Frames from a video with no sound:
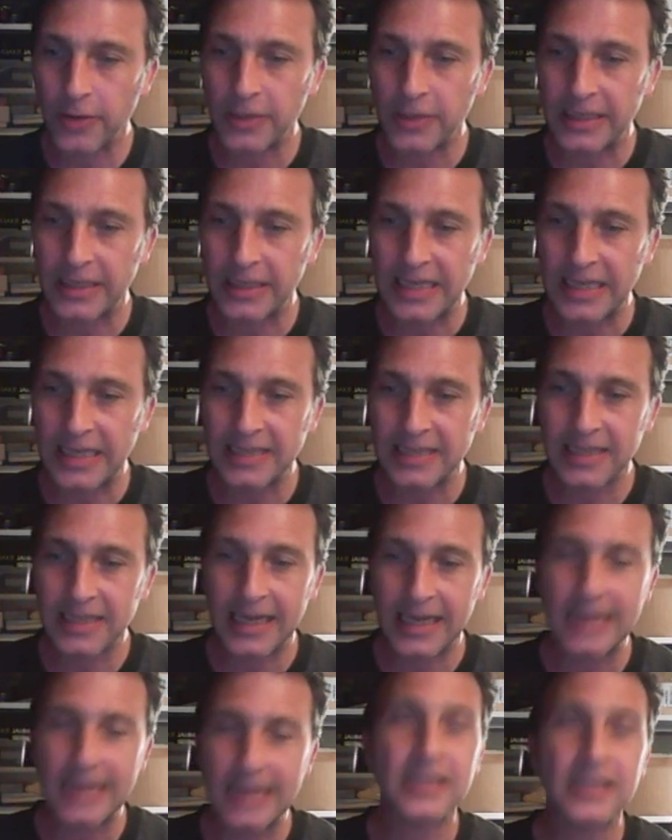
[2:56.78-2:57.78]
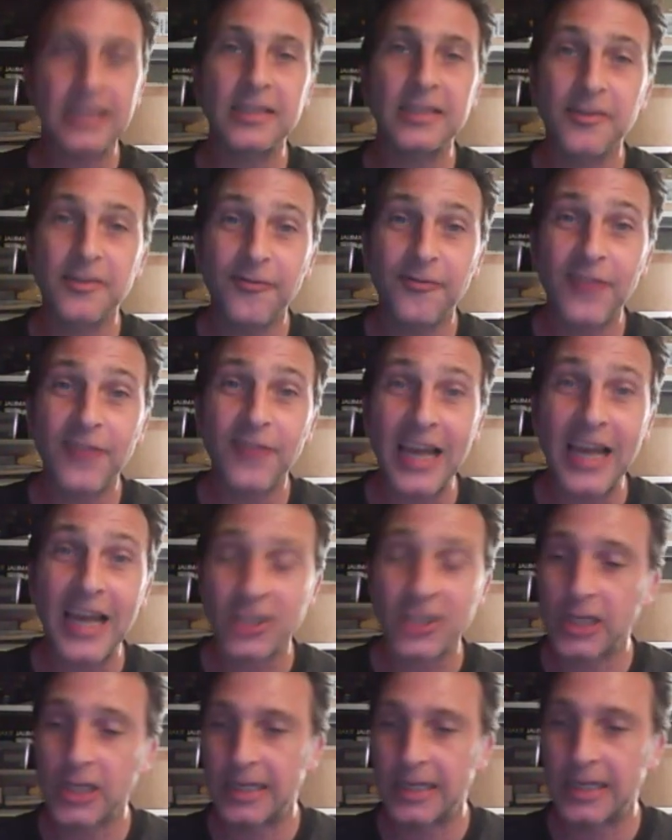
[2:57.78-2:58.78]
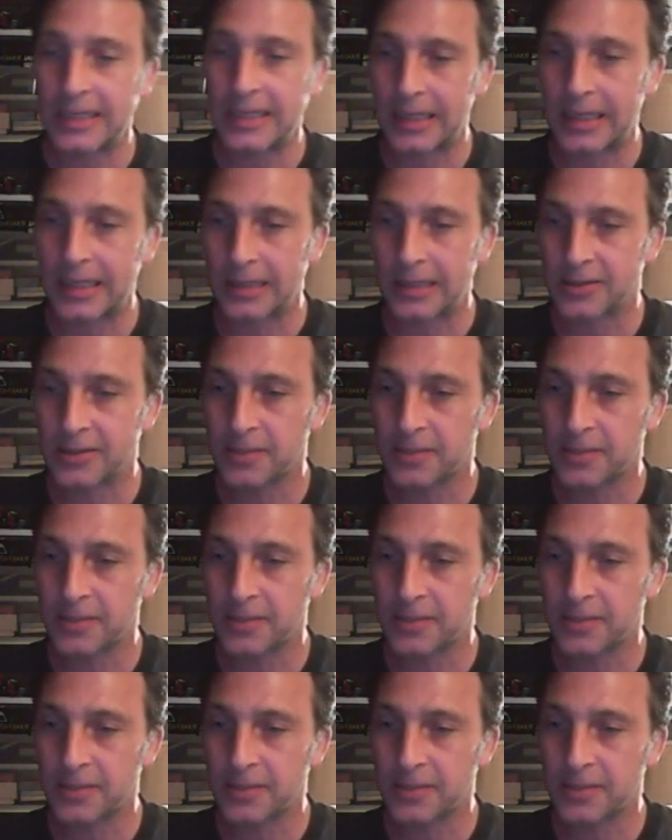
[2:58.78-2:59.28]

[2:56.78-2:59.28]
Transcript: and he has to collect these flashy little